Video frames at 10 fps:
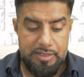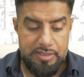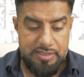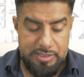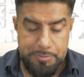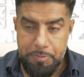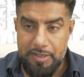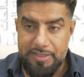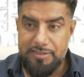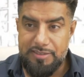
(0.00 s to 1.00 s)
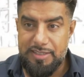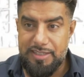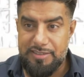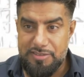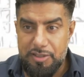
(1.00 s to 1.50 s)
despite in
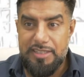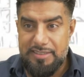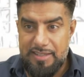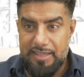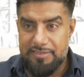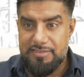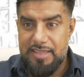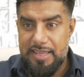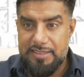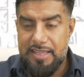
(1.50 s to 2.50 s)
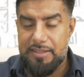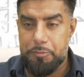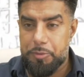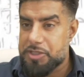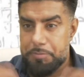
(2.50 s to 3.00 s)
his early days saying that
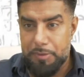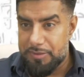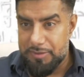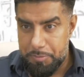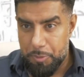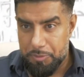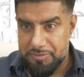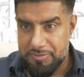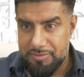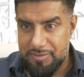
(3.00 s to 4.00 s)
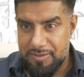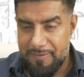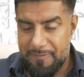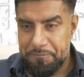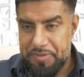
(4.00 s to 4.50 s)
we should burn the books.
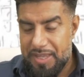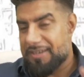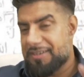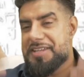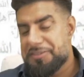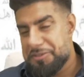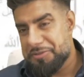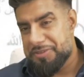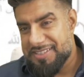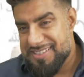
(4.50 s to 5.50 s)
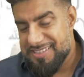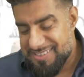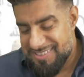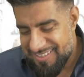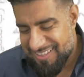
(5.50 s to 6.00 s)
And I'll tell you, this
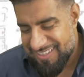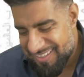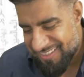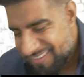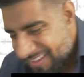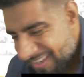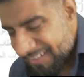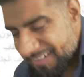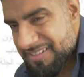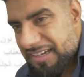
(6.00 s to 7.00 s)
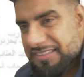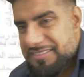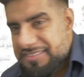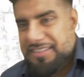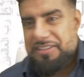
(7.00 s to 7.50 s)
is, and it
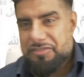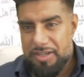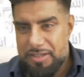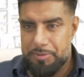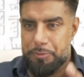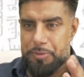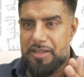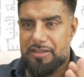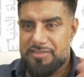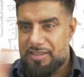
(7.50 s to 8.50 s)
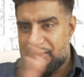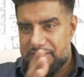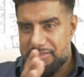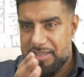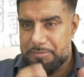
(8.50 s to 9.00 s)
ties in incredibly with our
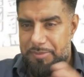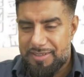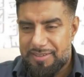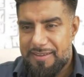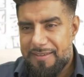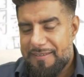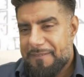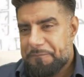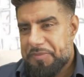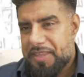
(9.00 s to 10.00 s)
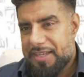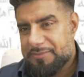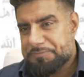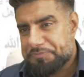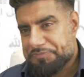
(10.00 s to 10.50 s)
Salah segment,
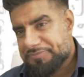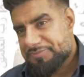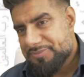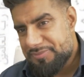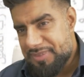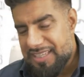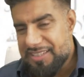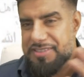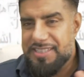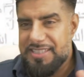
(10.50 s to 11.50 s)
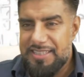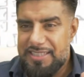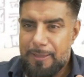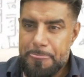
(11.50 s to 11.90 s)
that you see,